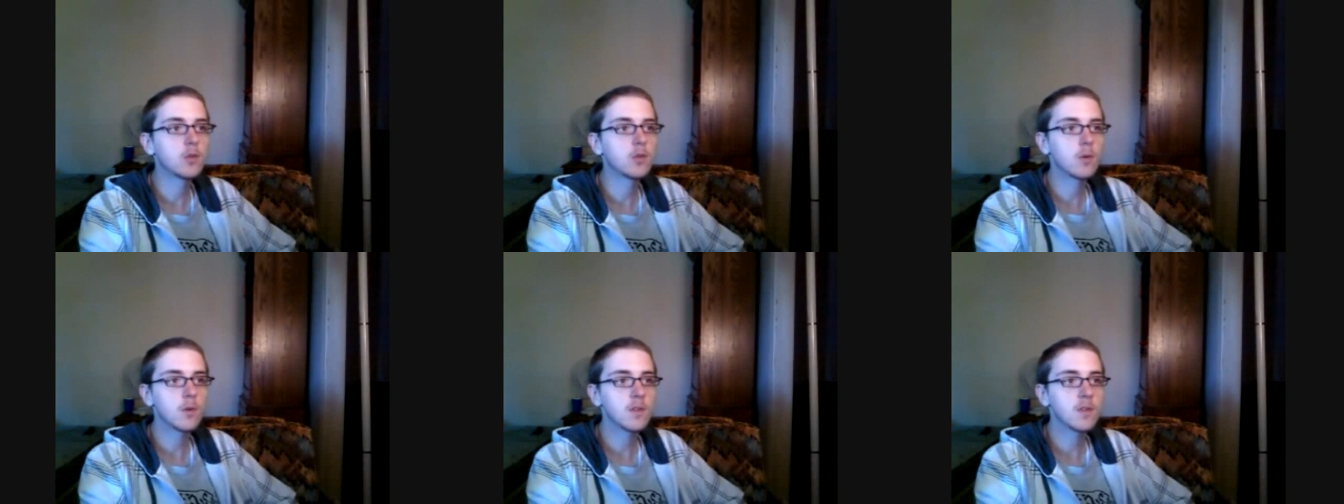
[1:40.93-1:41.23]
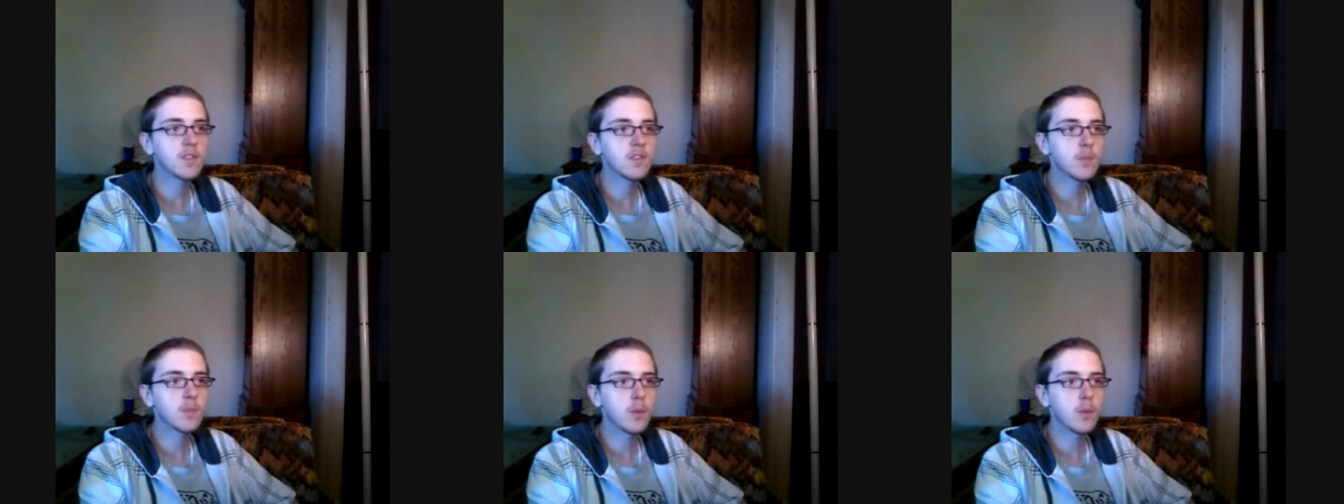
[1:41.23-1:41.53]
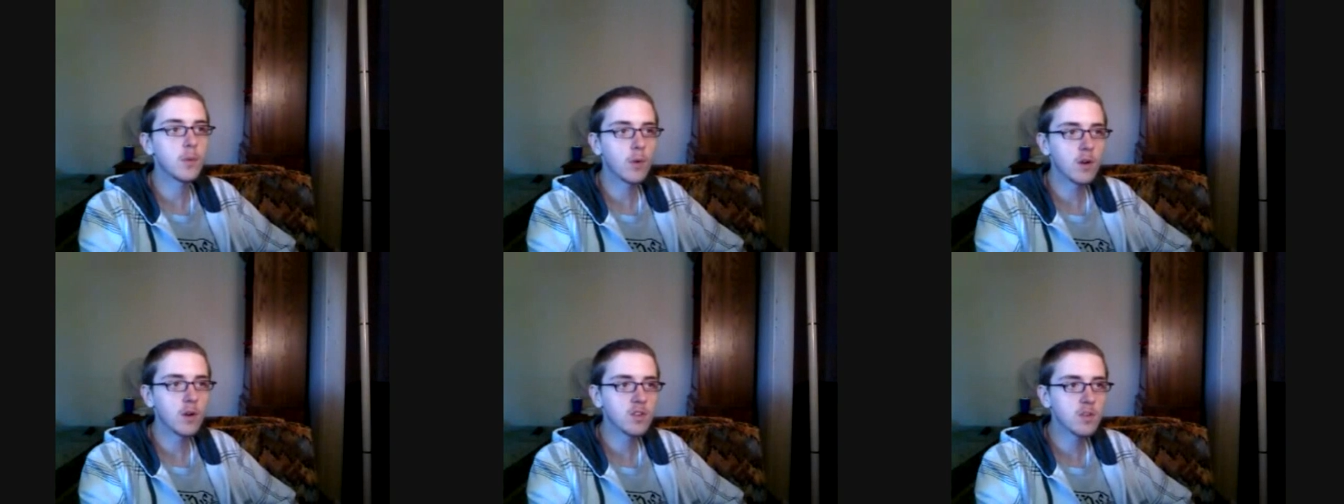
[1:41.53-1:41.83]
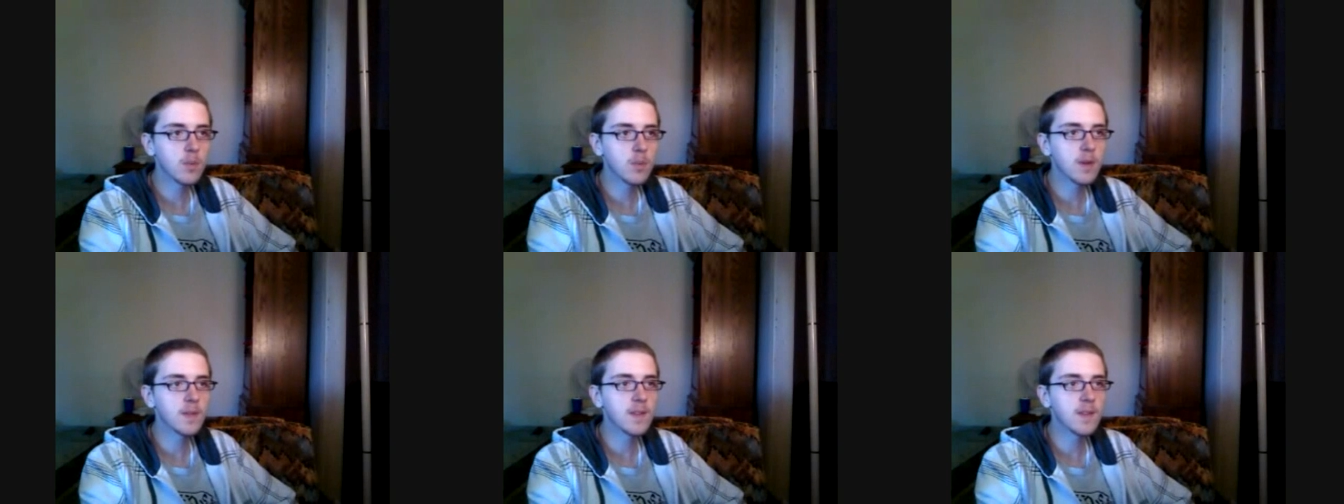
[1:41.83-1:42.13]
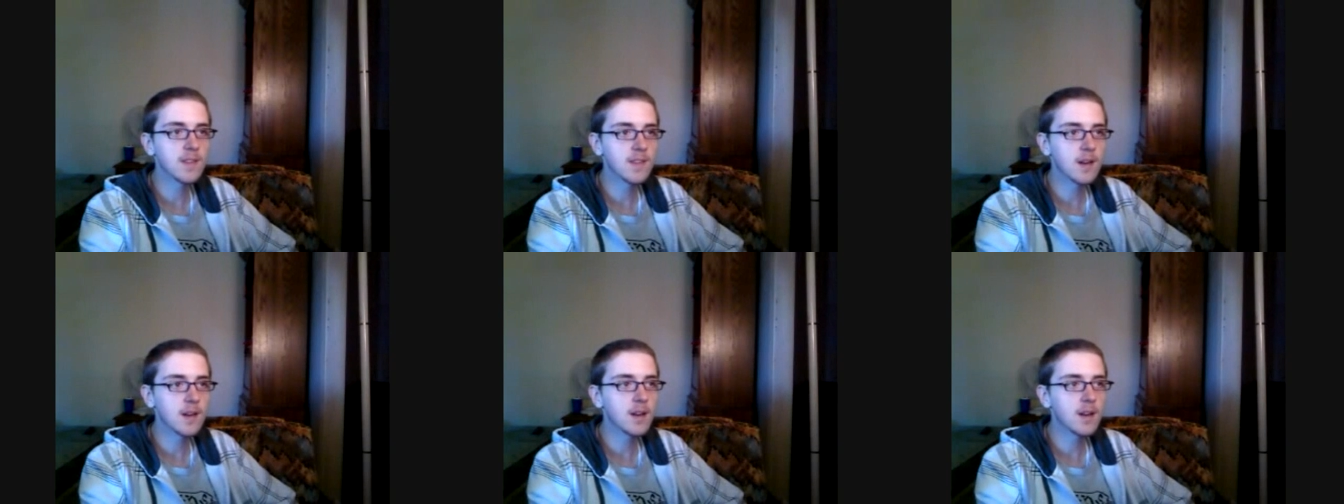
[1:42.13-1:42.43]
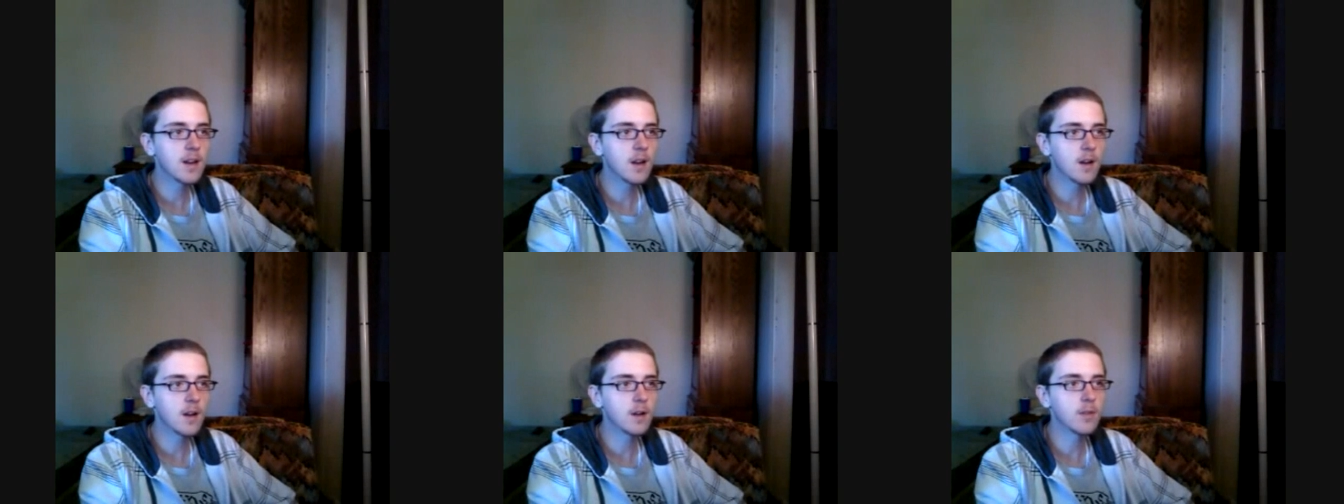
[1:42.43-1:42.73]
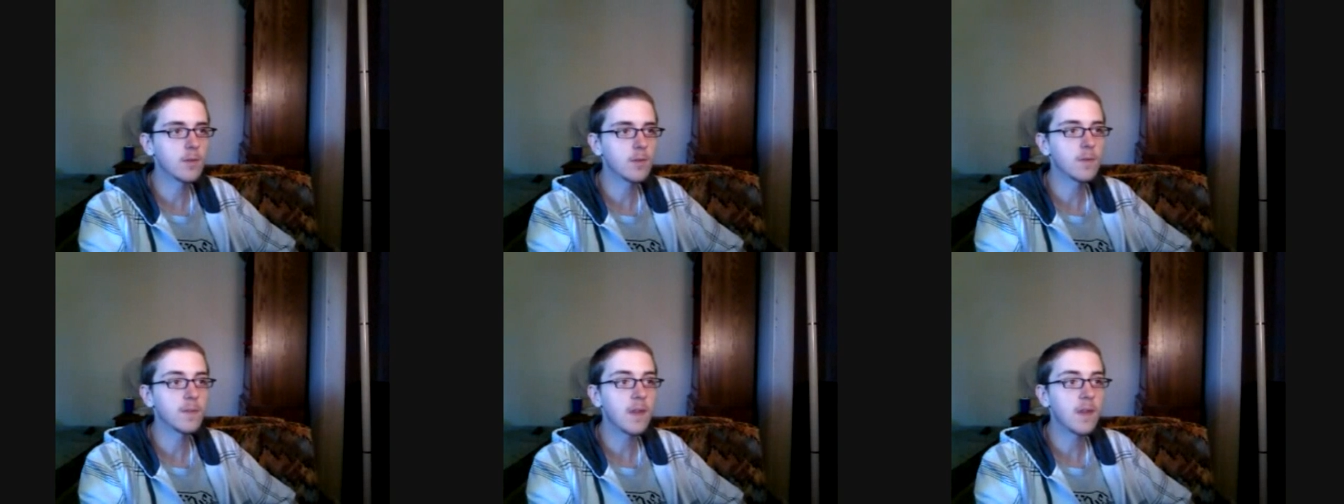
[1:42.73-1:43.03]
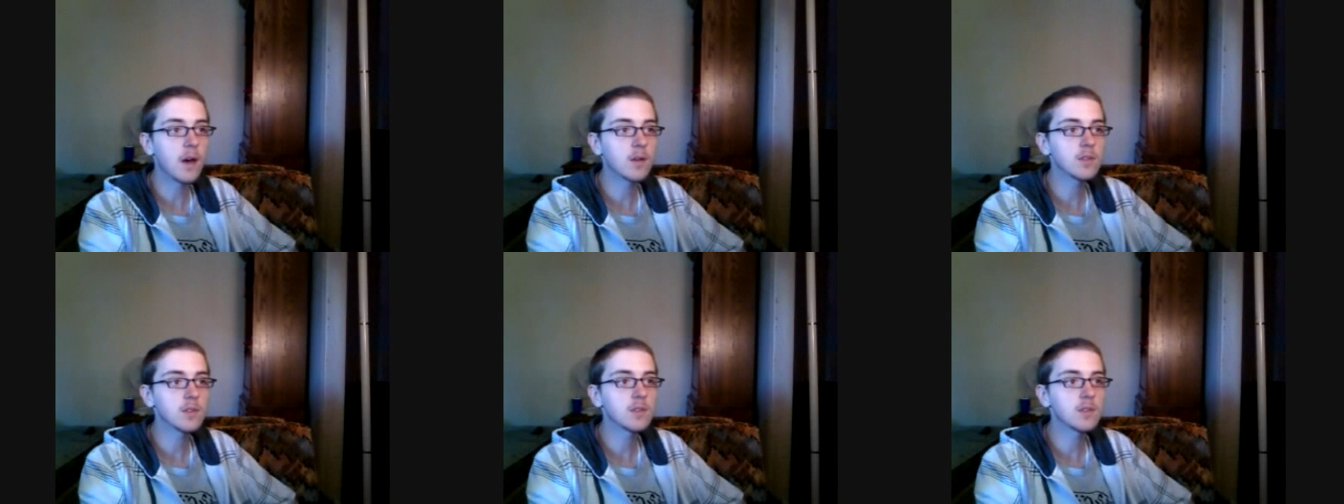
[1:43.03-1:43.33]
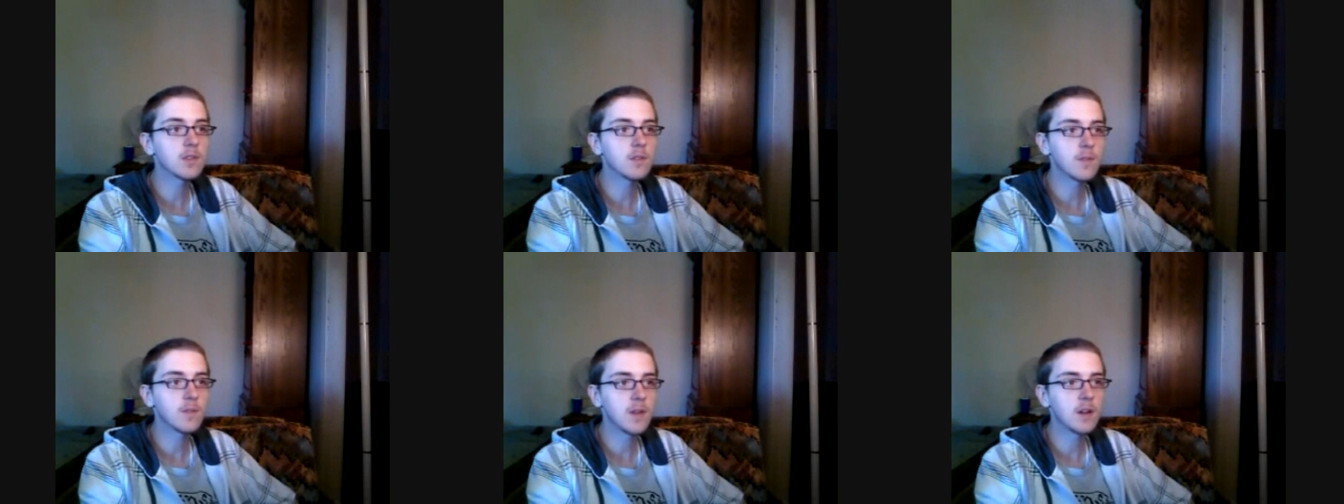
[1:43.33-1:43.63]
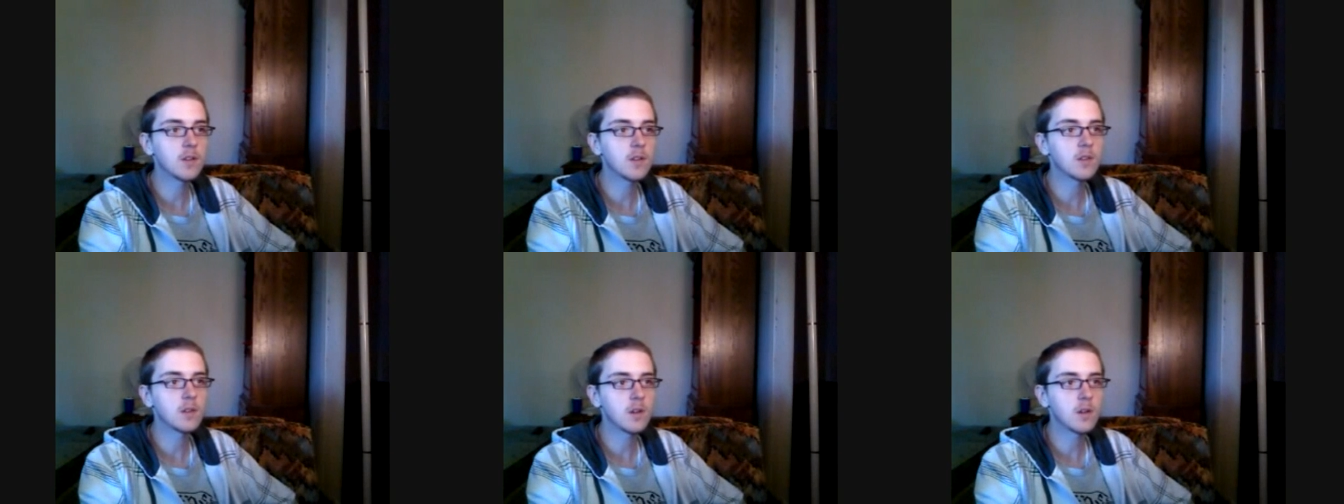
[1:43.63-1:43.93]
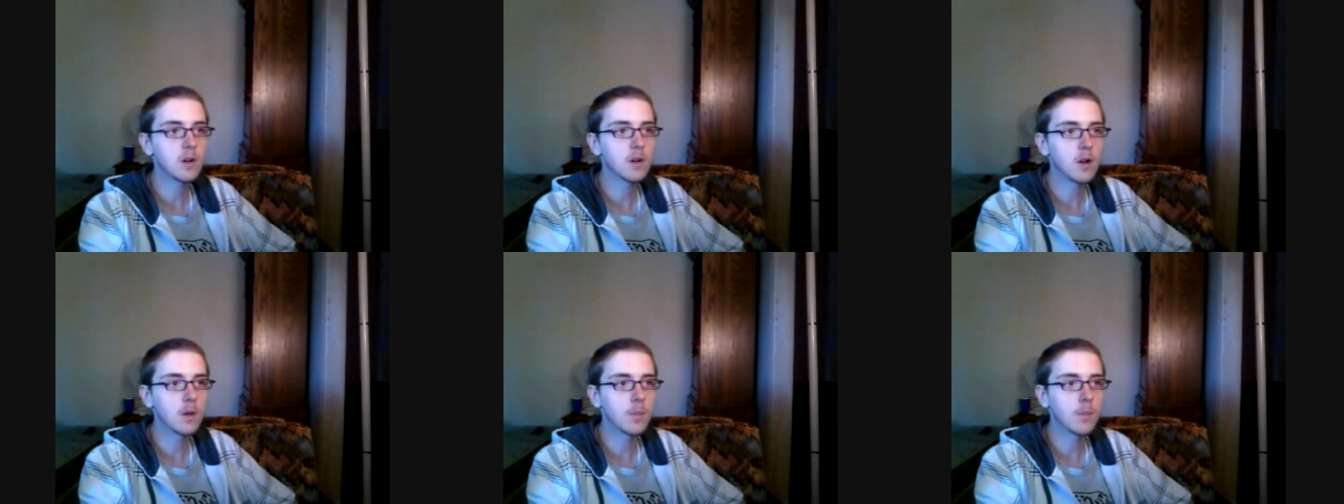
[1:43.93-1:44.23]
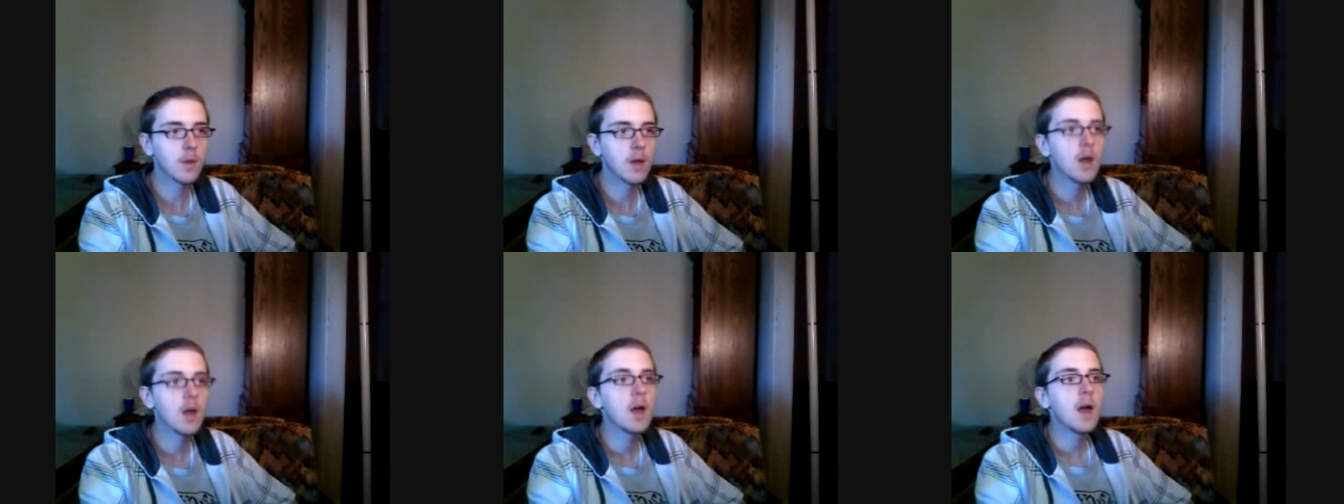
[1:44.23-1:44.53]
Druids have been worshipping the sun and earth for thousands of years in Europe,